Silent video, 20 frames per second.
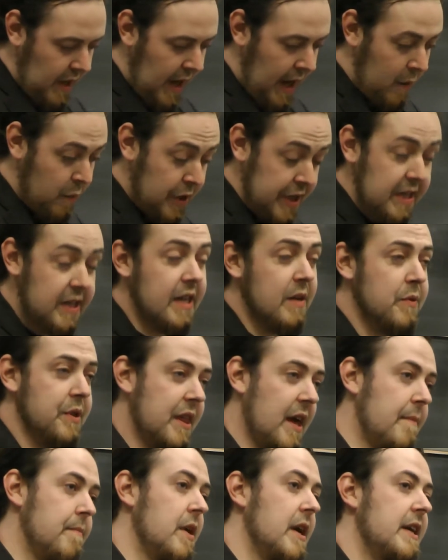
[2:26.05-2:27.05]
And what he did
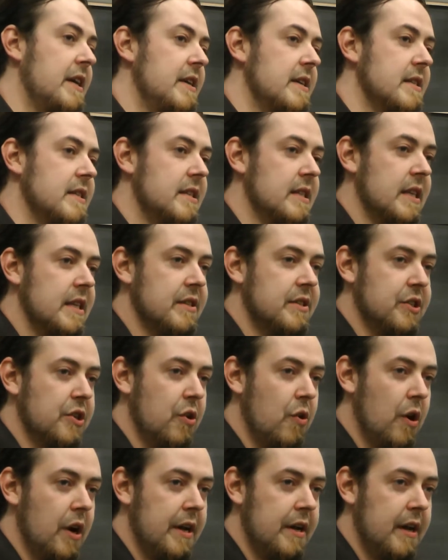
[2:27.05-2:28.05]
with that money is to
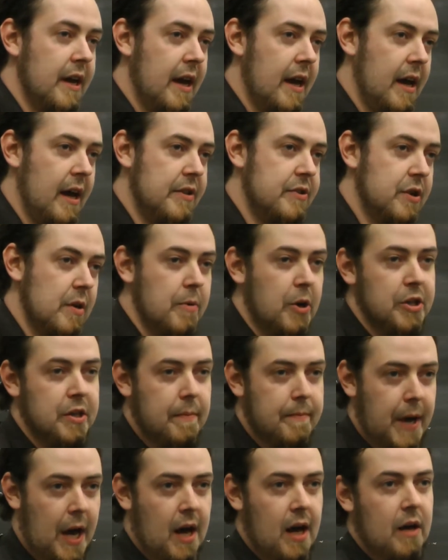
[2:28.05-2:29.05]
go on Tout le monde
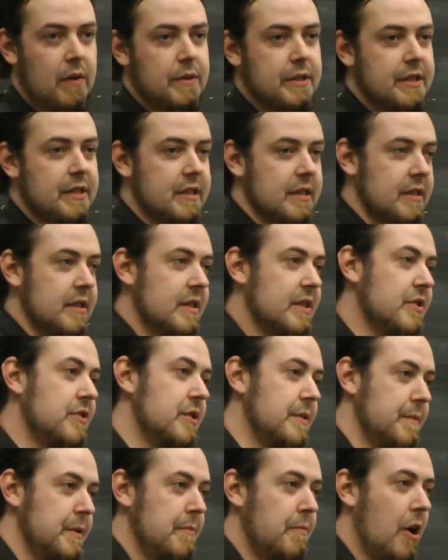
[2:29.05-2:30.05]
en parle, which is an
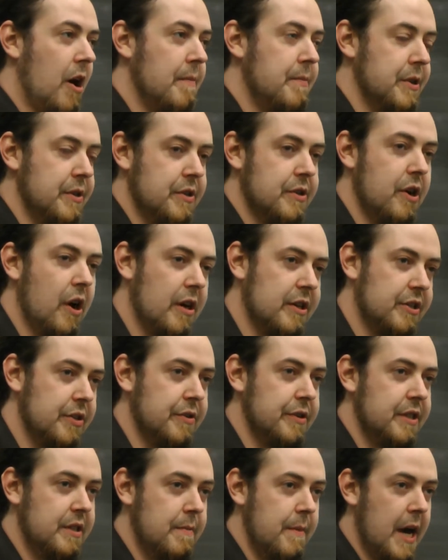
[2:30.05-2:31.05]
extremely popular talk
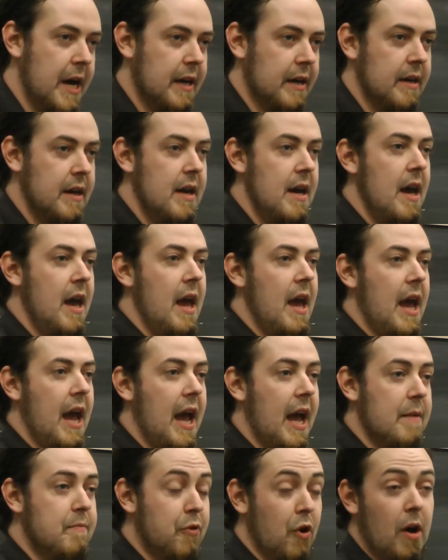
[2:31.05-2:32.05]
show in Quebec,
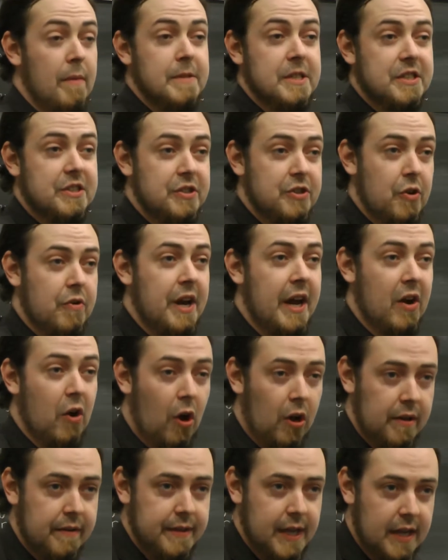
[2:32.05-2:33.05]
and promised to donate
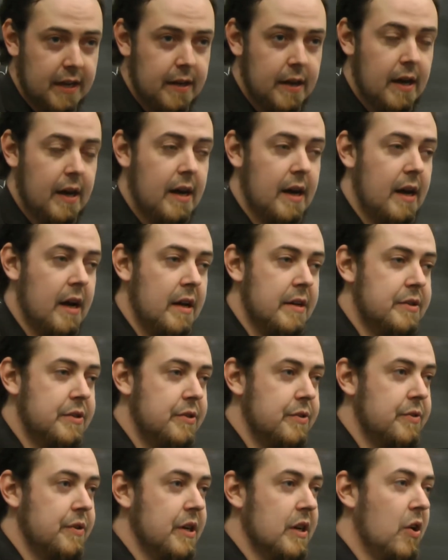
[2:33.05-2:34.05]
all of it
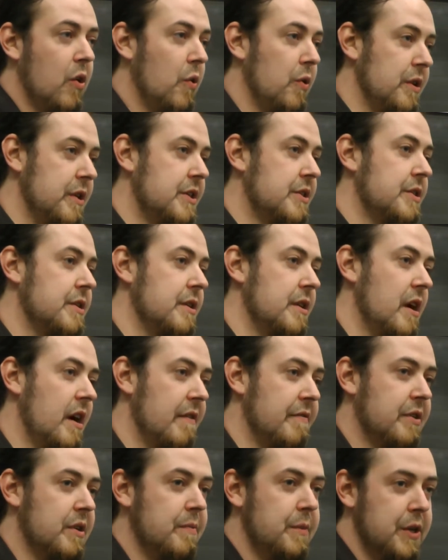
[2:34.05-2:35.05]
to a coalition
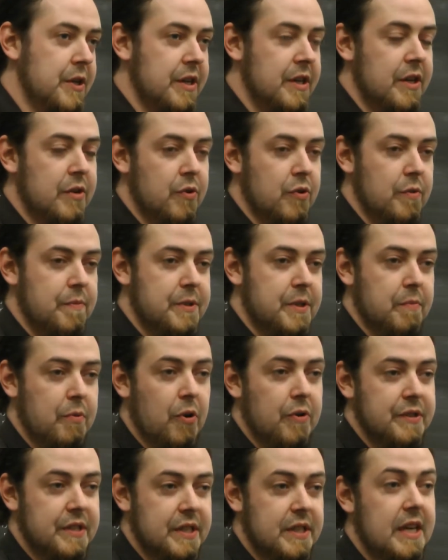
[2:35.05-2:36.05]
of community groups
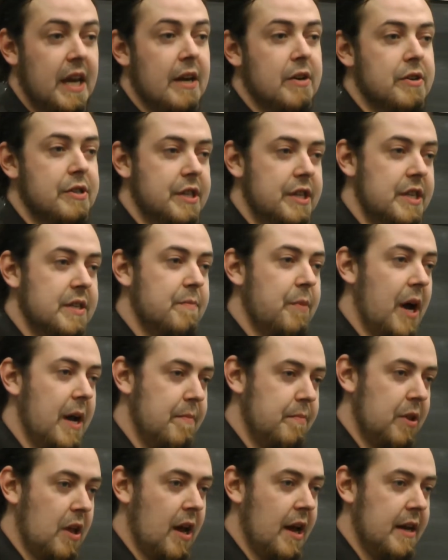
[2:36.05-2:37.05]
opposing the Energy East
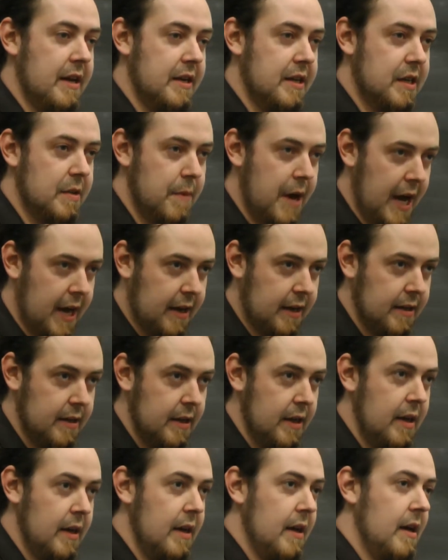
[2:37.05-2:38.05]
pipeline in Quebec.
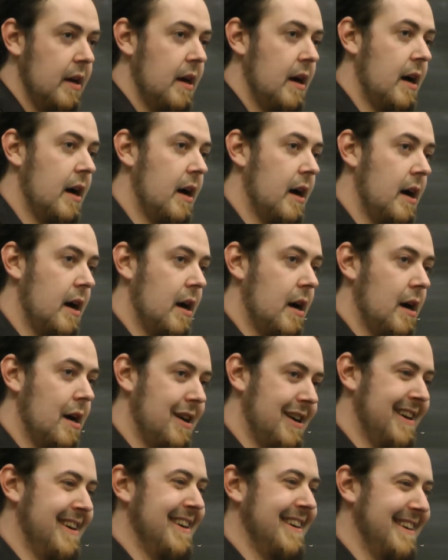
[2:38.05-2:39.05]

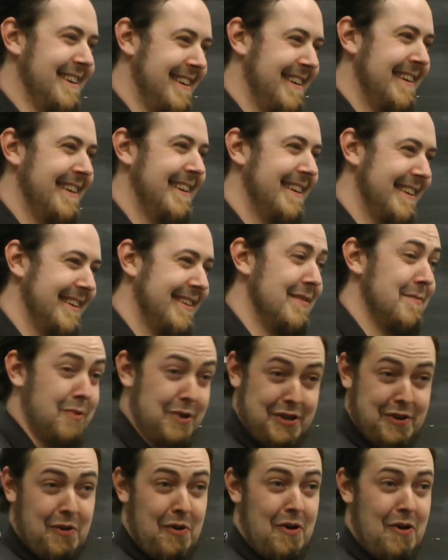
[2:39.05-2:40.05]

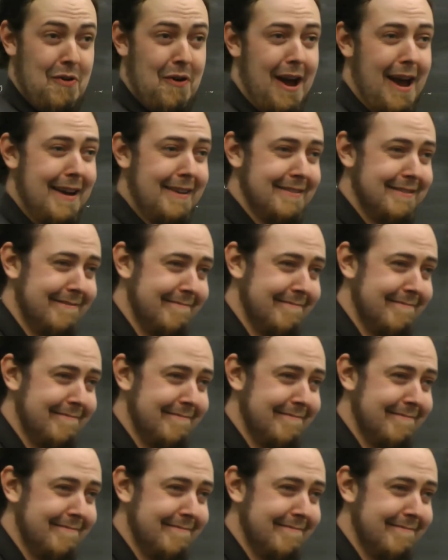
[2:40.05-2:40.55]
Pretty cool, right?